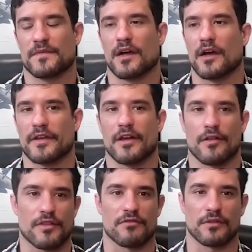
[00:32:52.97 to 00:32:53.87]

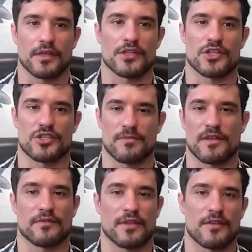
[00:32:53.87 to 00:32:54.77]
unhealthy relationship
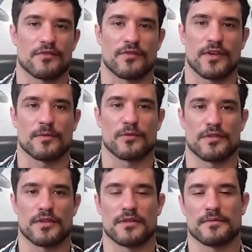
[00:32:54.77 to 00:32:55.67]
that they've developed
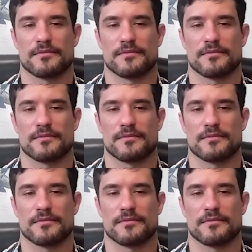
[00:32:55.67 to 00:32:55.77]
with it.